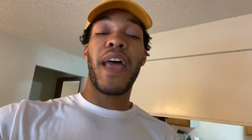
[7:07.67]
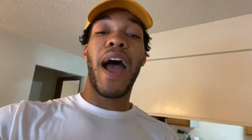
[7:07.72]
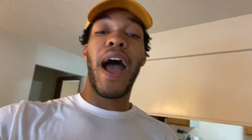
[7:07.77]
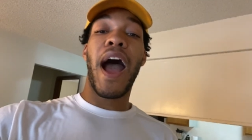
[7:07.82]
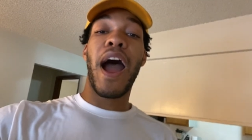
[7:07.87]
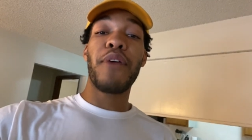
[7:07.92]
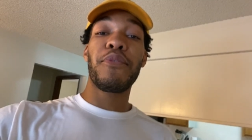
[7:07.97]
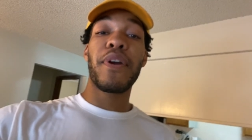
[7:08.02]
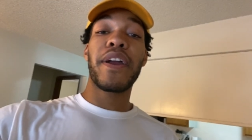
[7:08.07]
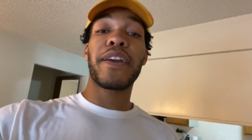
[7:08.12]

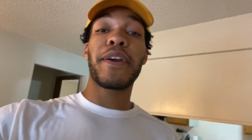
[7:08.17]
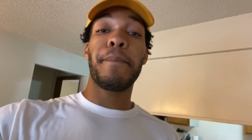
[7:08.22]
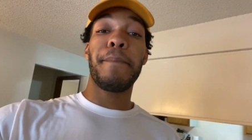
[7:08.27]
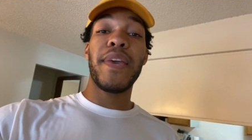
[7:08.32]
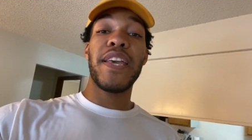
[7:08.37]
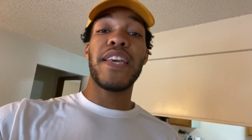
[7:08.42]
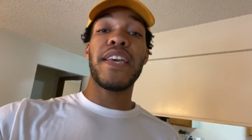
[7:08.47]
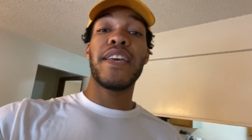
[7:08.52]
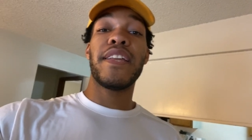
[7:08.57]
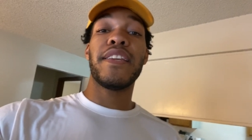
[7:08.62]
I
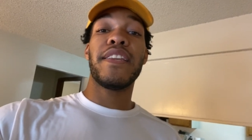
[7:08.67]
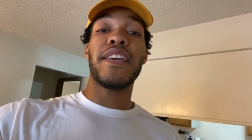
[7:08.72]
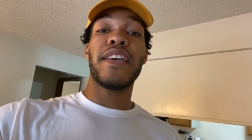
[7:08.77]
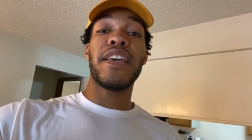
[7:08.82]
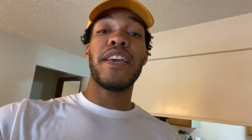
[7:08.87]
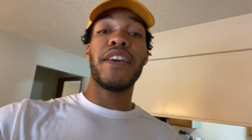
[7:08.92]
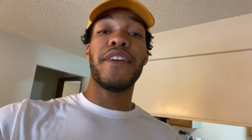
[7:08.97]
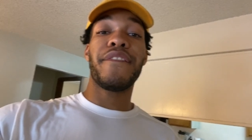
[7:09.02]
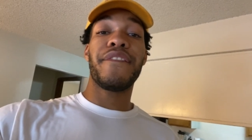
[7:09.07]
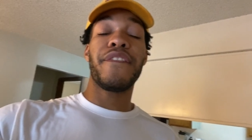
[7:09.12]
recommend
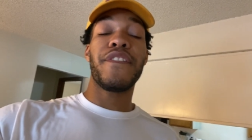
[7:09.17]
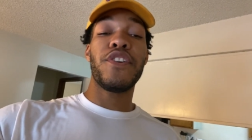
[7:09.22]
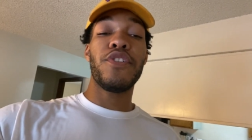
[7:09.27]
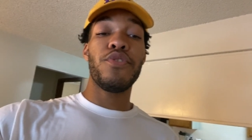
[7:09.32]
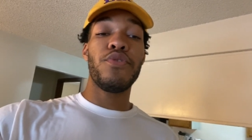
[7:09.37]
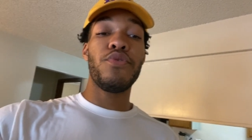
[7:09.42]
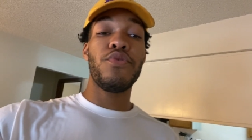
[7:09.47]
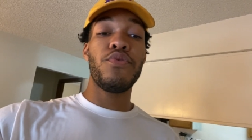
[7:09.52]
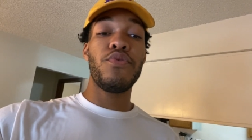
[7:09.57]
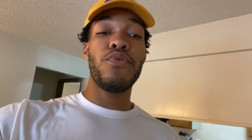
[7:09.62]
if
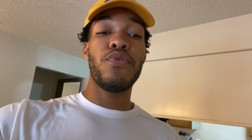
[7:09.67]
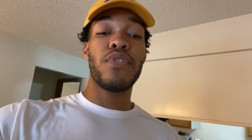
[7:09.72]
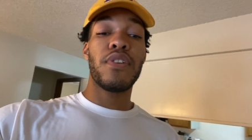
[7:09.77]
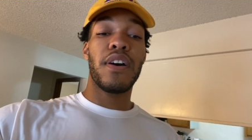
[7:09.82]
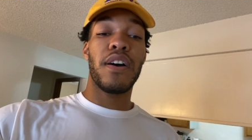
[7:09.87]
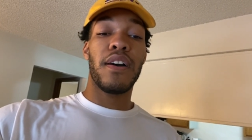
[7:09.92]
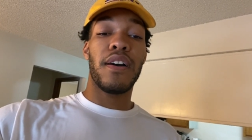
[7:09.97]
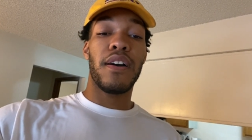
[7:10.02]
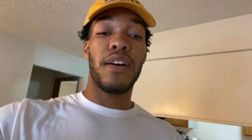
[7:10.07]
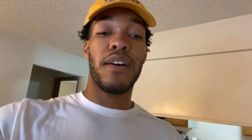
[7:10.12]
you
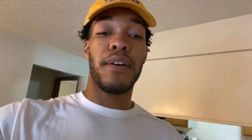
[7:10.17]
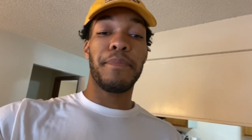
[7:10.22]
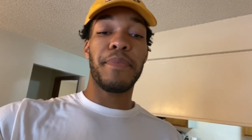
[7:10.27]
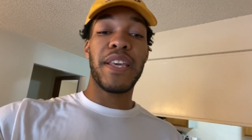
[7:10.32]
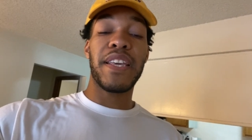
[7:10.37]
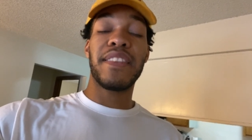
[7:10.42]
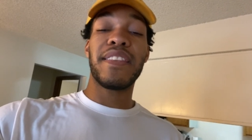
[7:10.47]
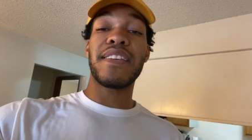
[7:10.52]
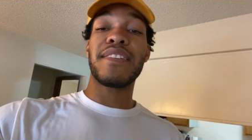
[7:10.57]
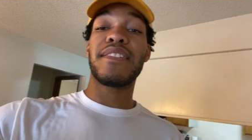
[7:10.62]
uh,
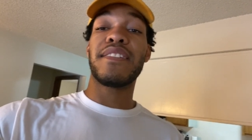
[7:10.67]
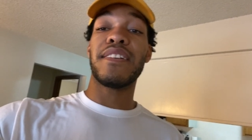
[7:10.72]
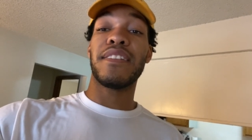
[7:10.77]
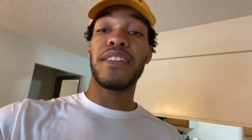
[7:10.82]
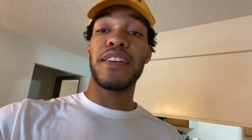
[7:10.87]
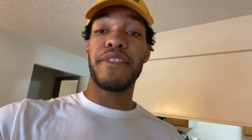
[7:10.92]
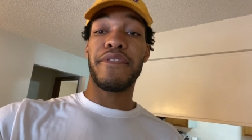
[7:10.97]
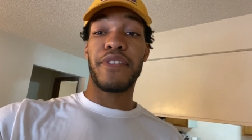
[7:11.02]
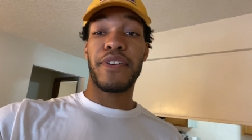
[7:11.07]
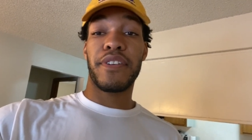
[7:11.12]
get this
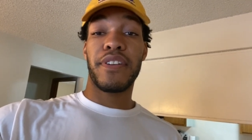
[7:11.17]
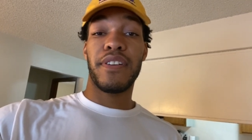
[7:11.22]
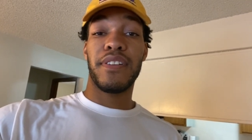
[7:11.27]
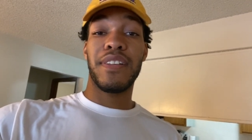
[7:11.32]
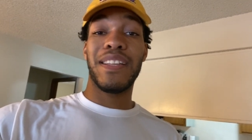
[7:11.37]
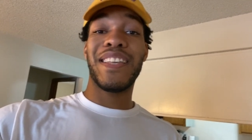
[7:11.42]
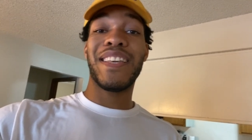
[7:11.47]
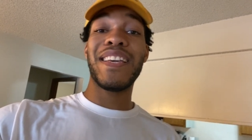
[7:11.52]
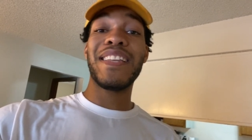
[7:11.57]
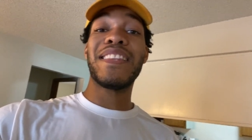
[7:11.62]
delivered,
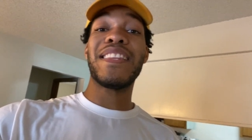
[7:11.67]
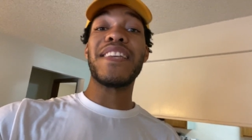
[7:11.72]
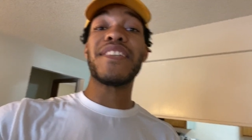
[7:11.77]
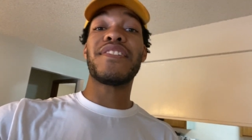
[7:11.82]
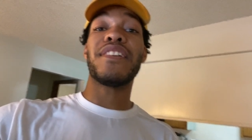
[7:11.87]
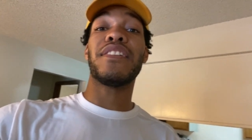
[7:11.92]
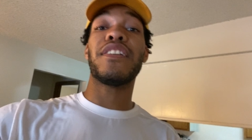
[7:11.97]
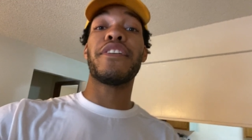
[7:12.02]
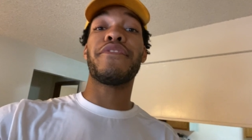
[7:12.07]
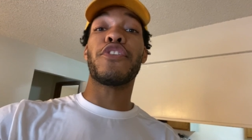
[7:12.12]
get this
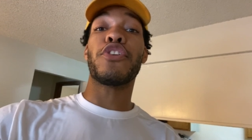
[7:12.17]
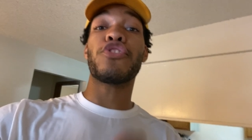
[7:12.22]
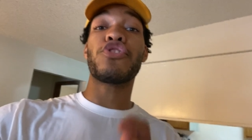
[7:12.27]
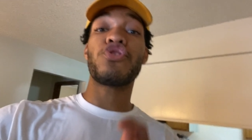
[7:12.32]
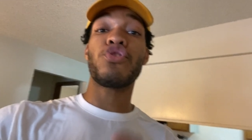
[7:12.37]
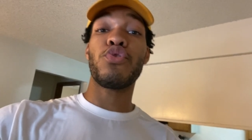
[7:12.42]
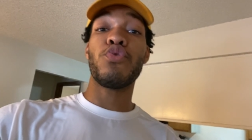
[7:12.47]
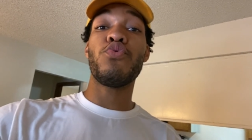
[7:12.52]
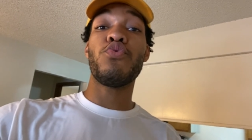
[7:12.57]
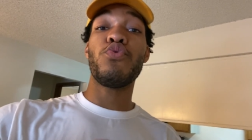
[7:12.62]
delivered
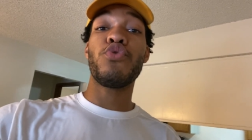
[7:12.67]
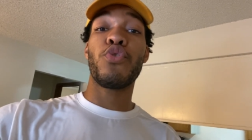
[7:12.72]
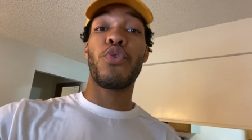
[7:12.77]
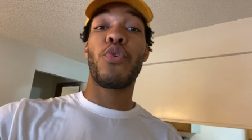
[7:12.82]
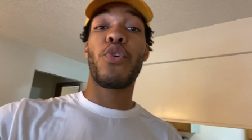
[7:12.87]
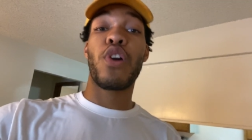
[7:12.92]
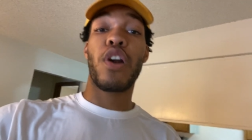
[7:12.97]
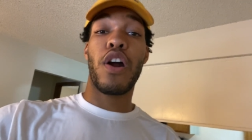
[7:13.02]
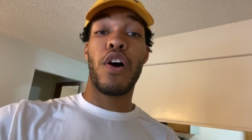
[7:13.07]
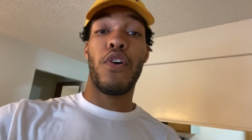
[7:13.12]
to
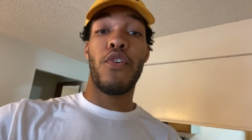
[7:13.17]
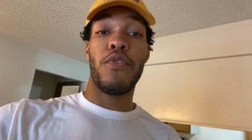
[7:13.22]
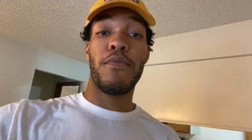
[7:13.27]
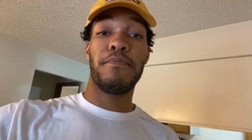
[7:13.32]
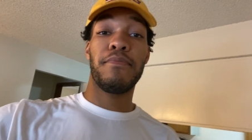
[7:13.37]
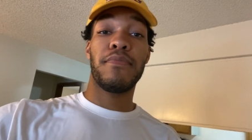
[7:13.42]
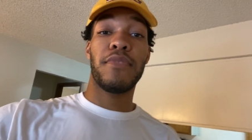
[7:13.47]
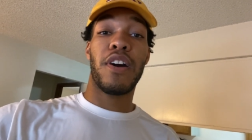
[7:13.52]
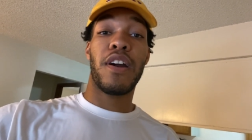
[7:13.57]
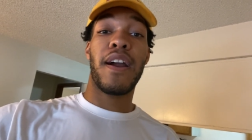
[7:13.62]
your home.
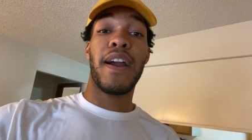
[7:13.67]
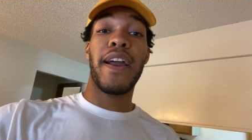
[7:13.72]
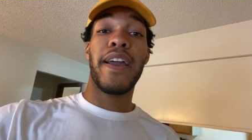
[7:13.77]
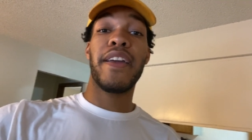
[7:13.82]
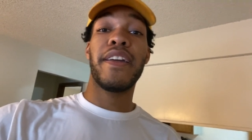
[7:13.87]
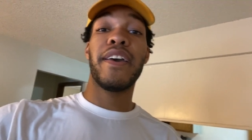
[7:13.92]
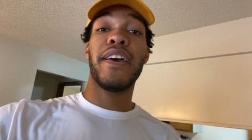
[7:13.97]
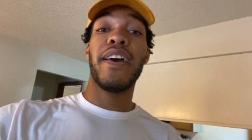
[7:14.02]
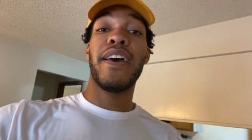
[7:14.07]
All right.